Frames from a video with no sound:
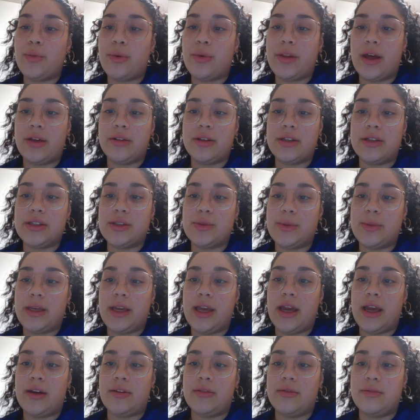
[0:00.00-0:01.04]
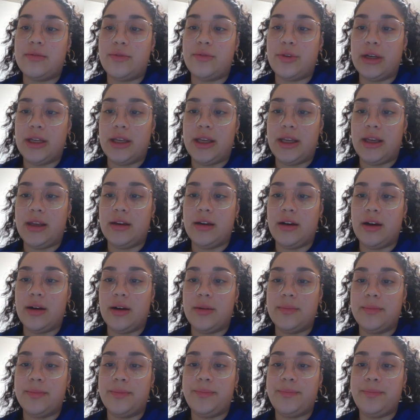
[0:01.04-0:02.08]
Without this, we can't really
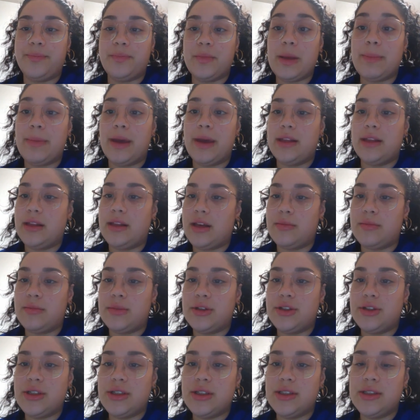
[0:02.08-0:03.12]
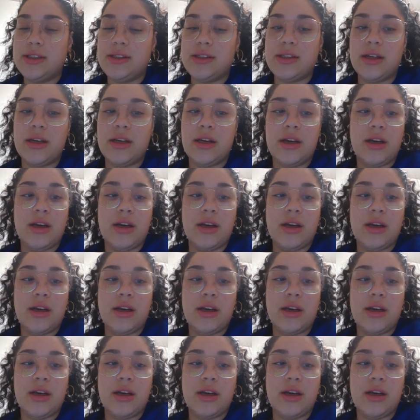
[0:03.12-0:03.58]
make the images.